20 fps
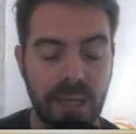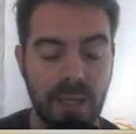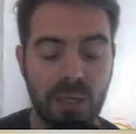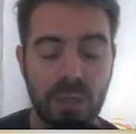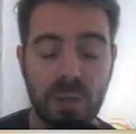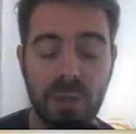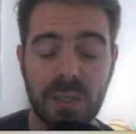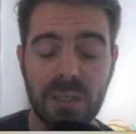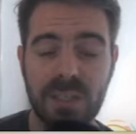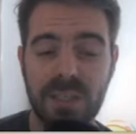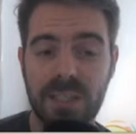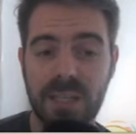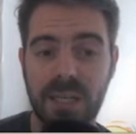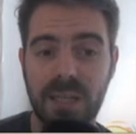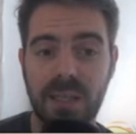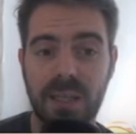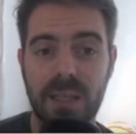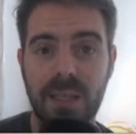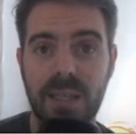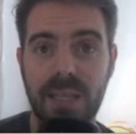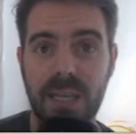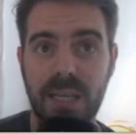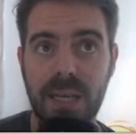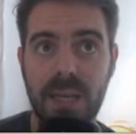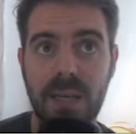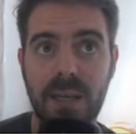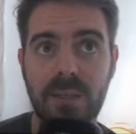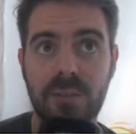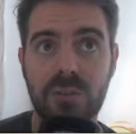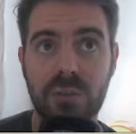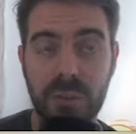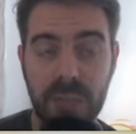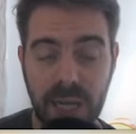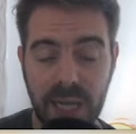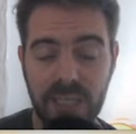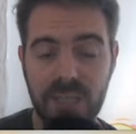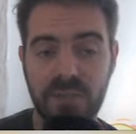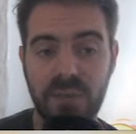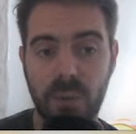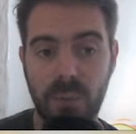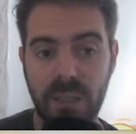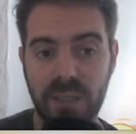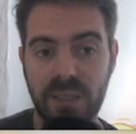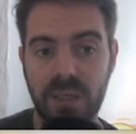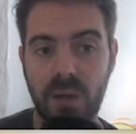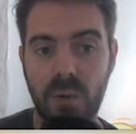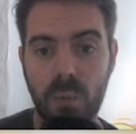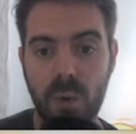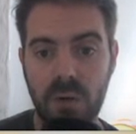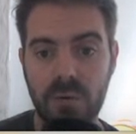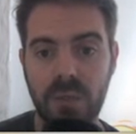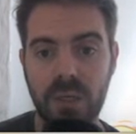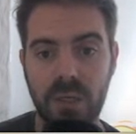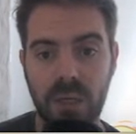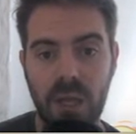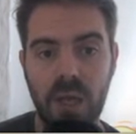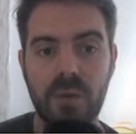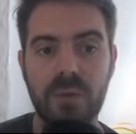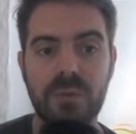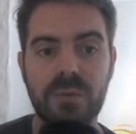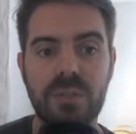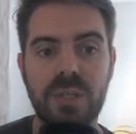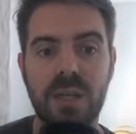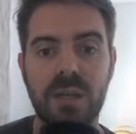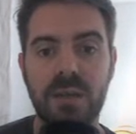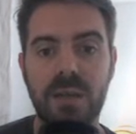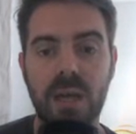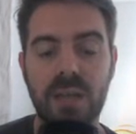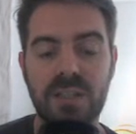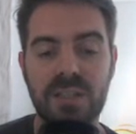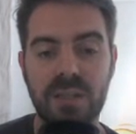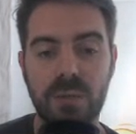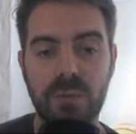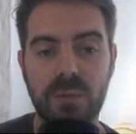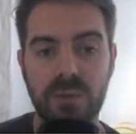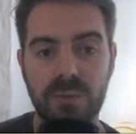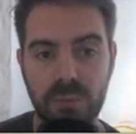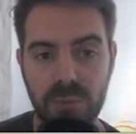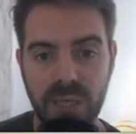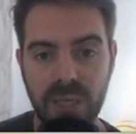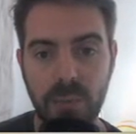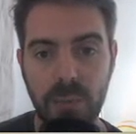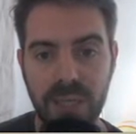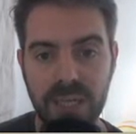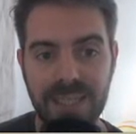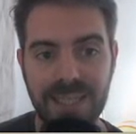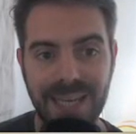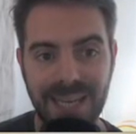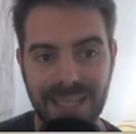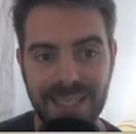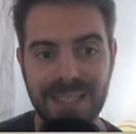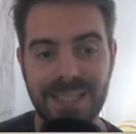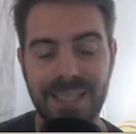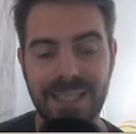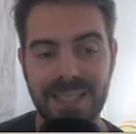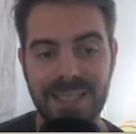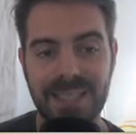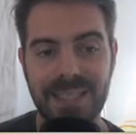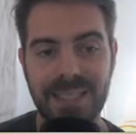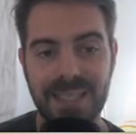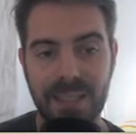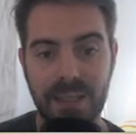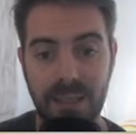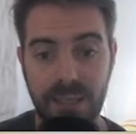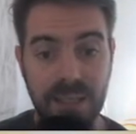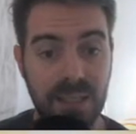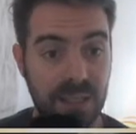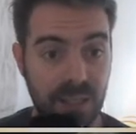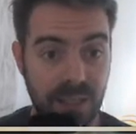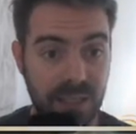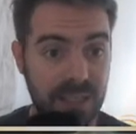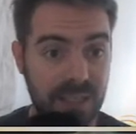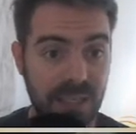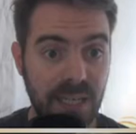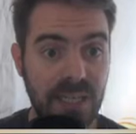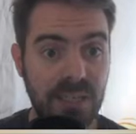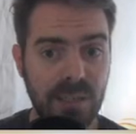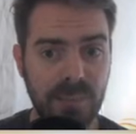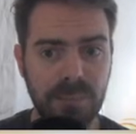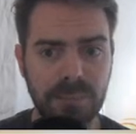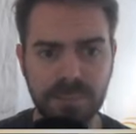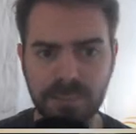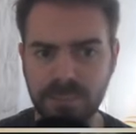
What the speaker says: you consider that the transfer window won't close until 3 weeks into this season.